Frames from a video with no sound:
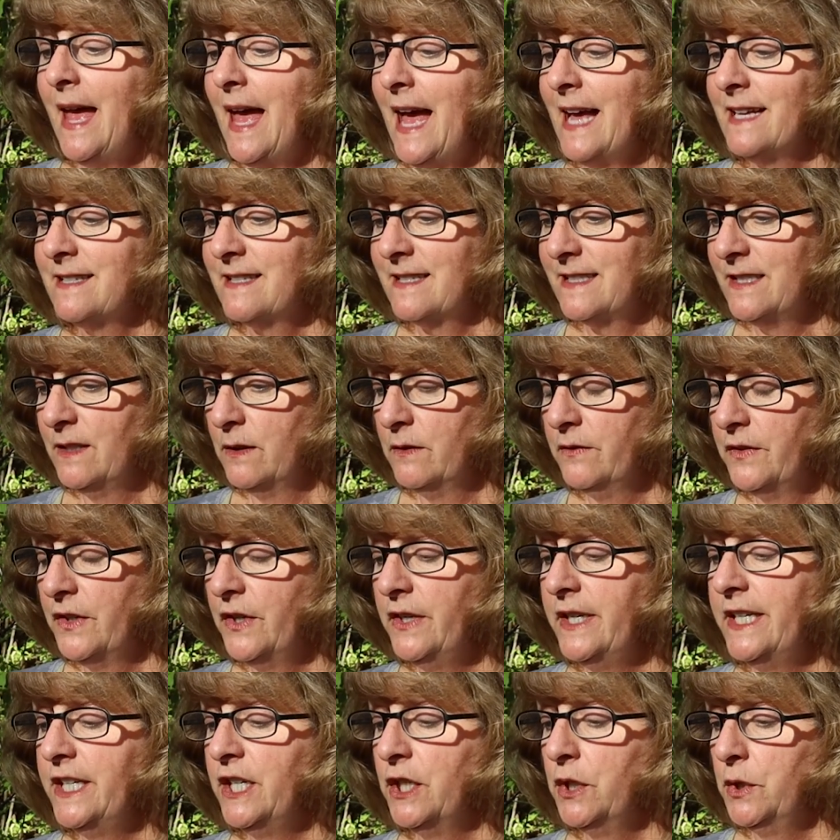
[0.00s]
As silver
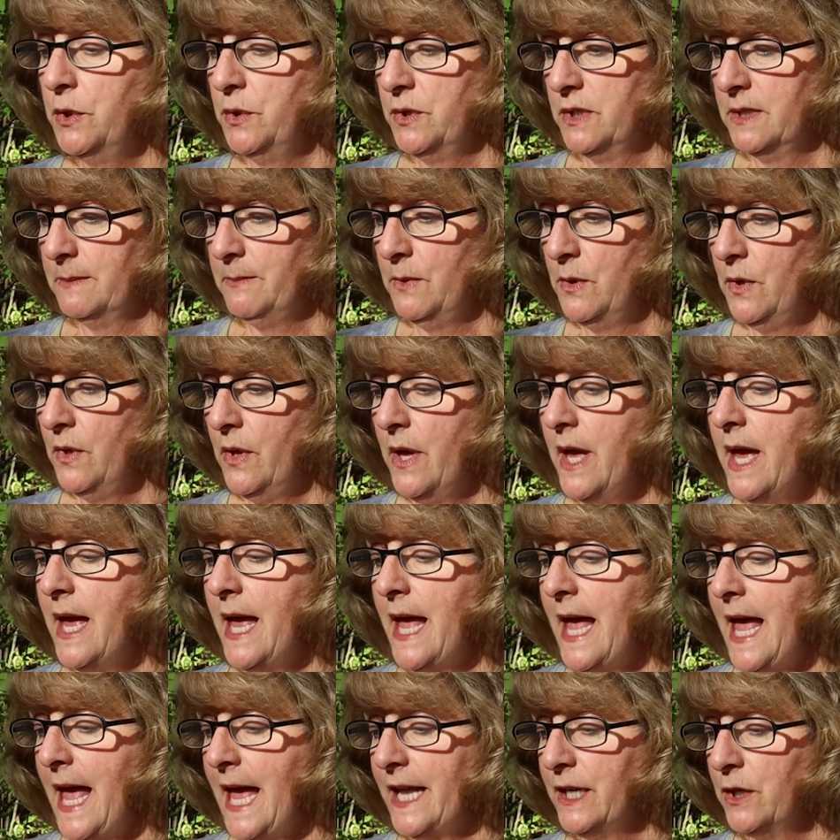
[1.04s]
in a crucible
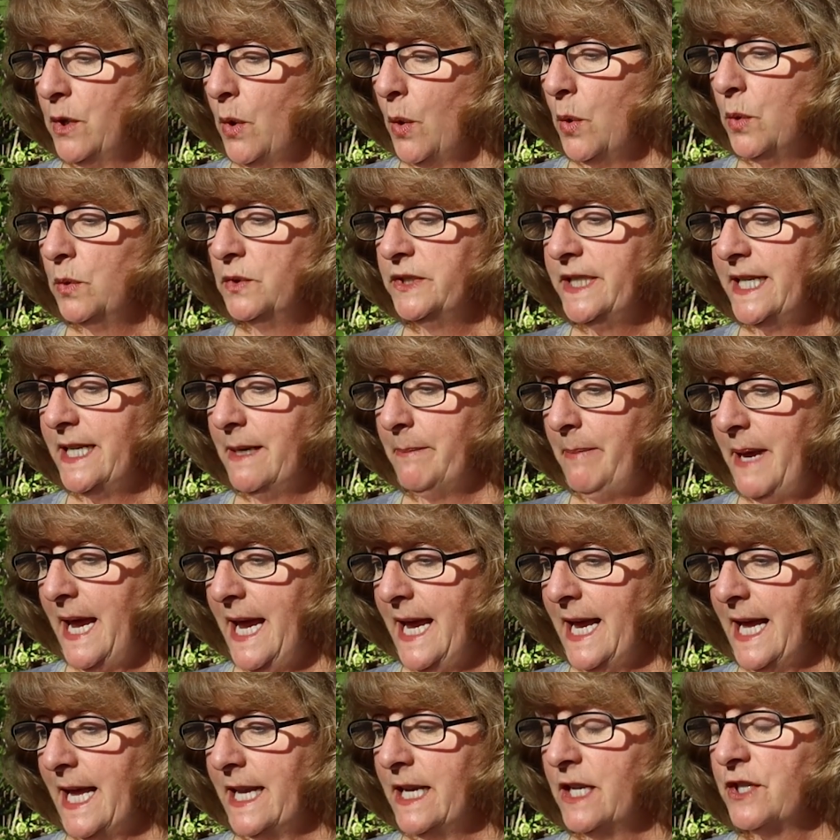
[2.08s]
and gold in a
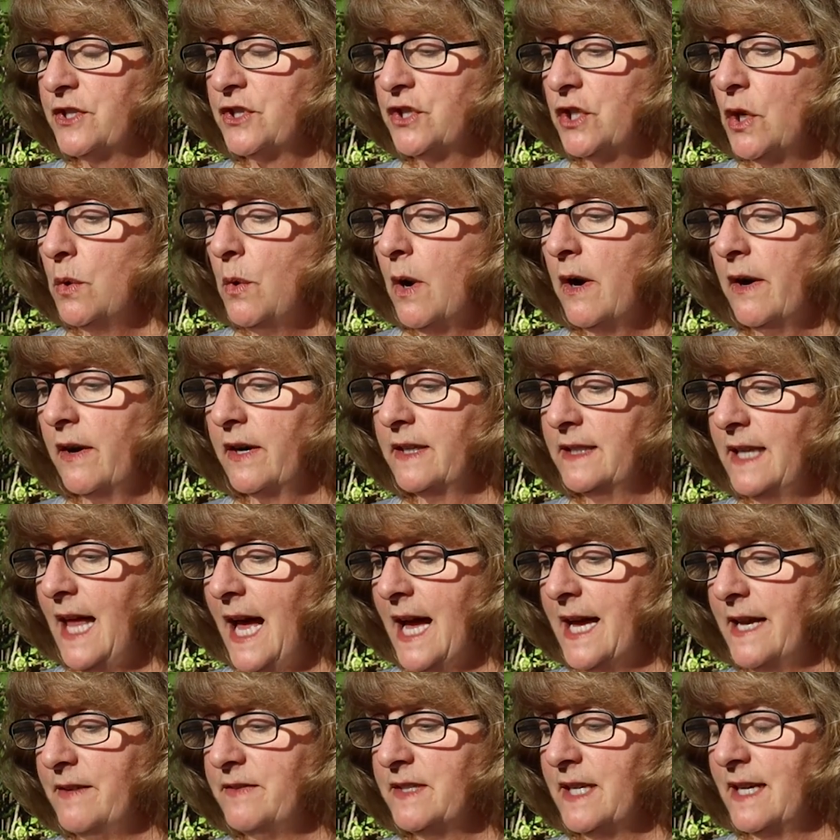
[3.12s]
pan, so are our
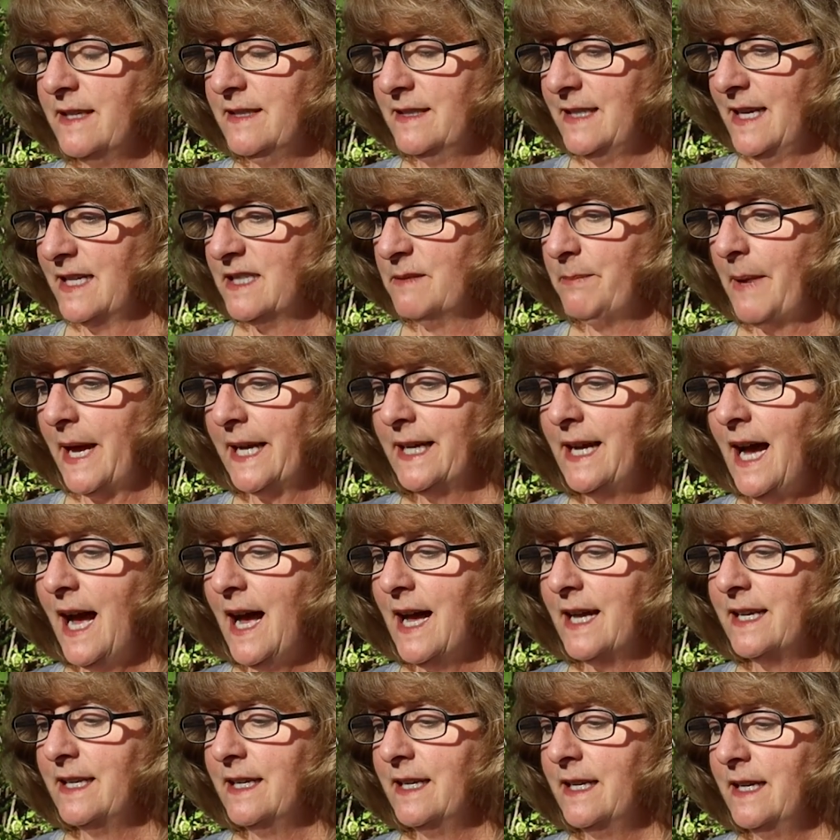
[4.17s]
lives assessed by
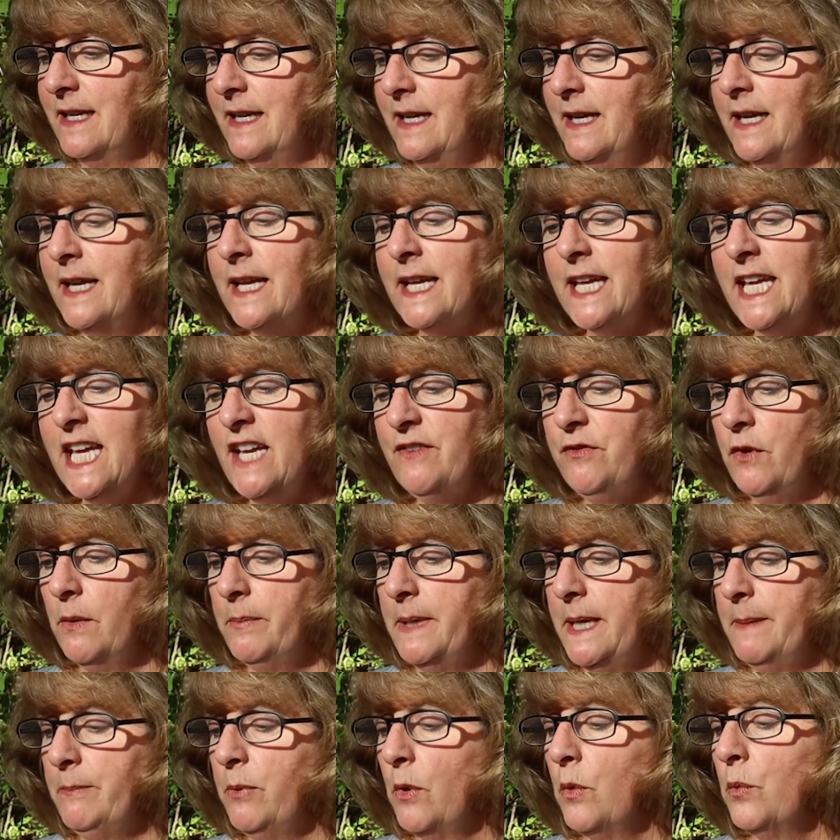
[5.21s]
God. Evil
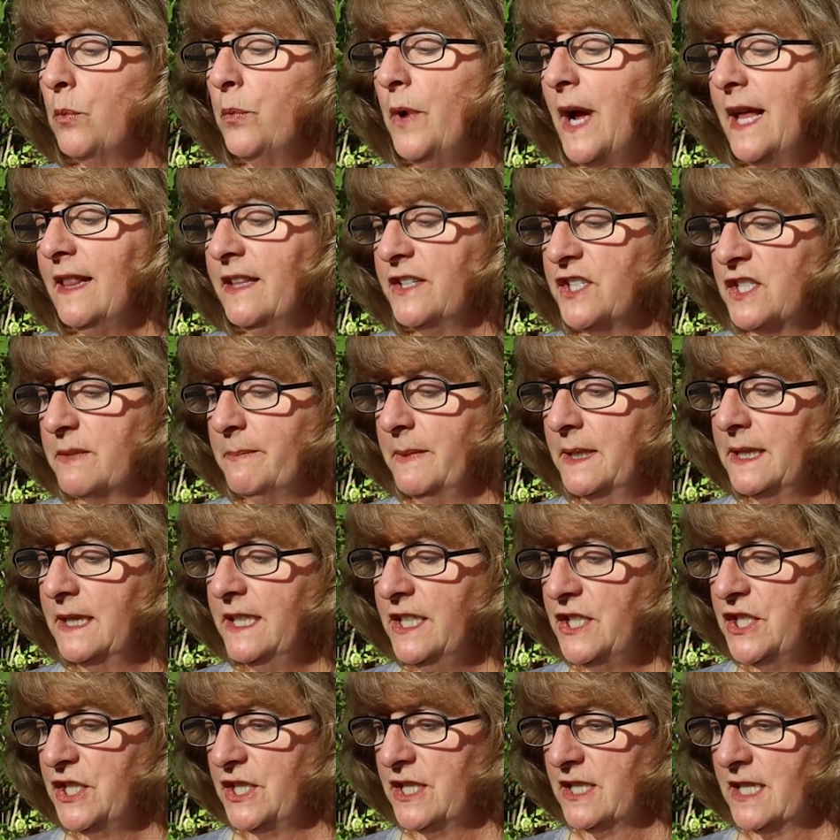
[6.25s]
people relish
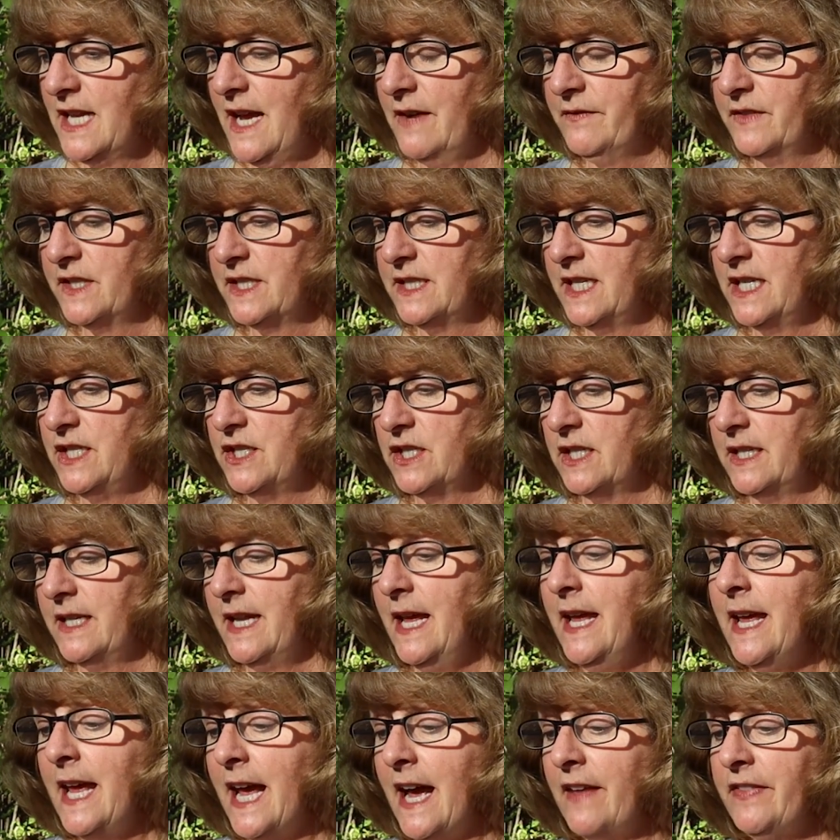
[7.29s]
malicious conversation,
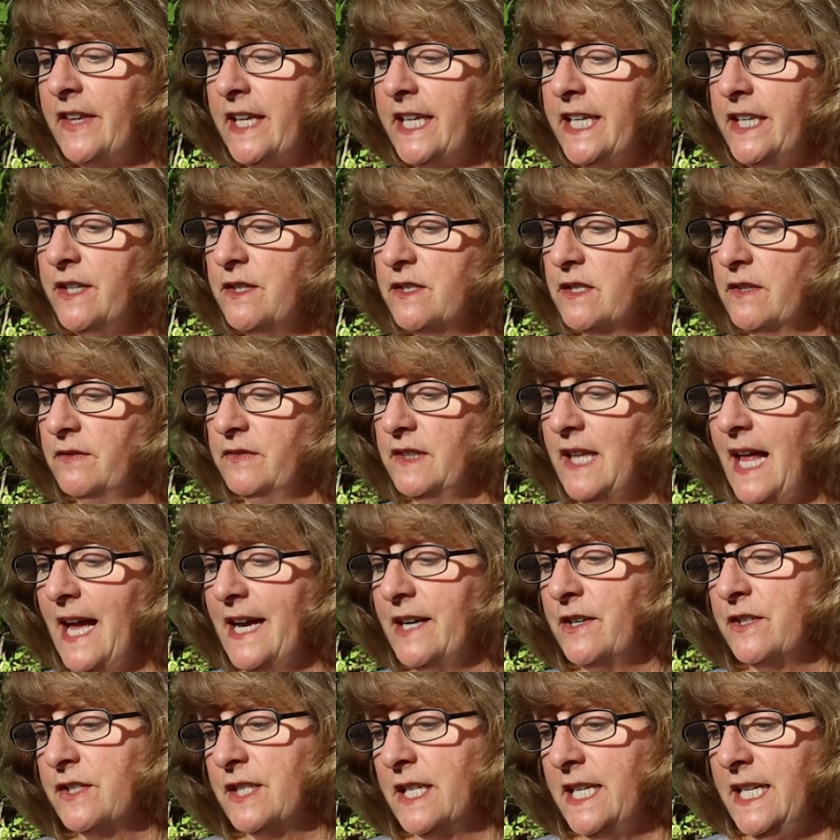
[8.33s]
and the ears of
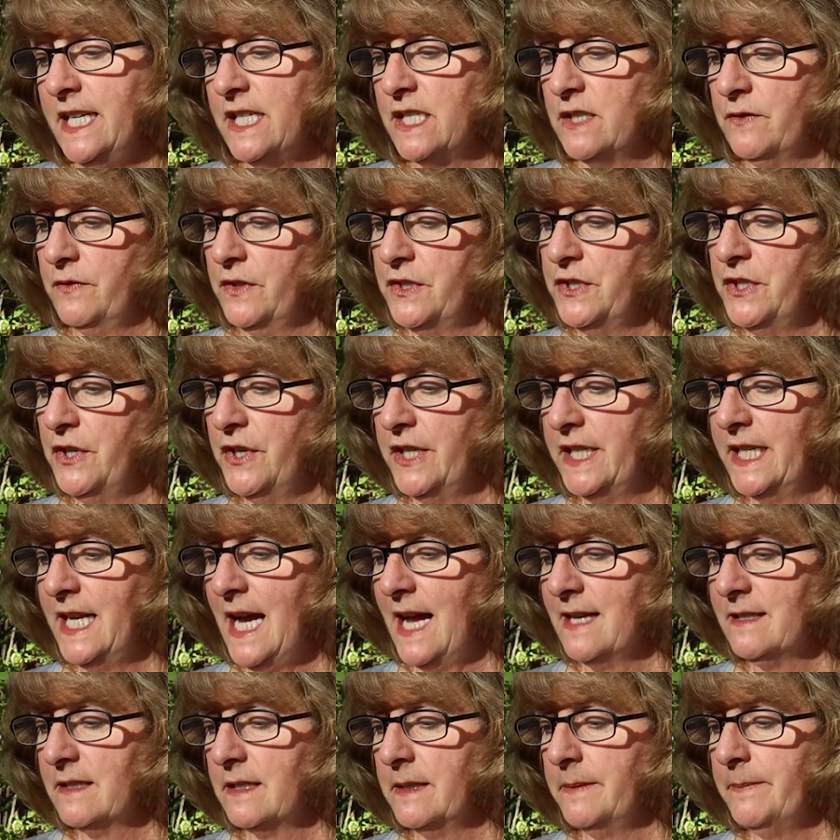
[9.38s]
liars itch for dirty
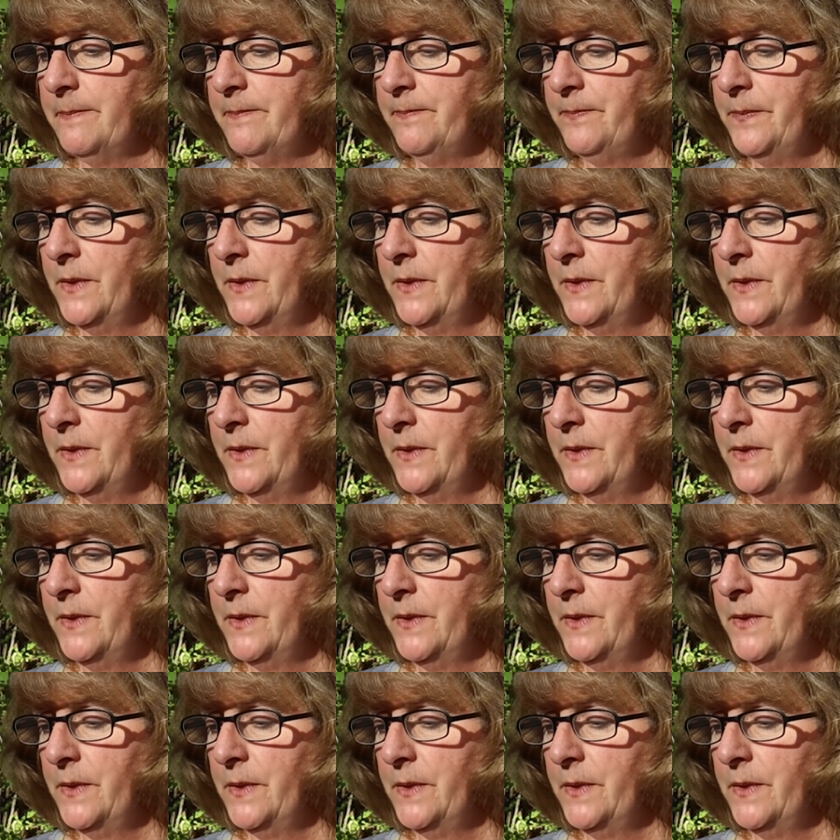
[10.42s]
gossip.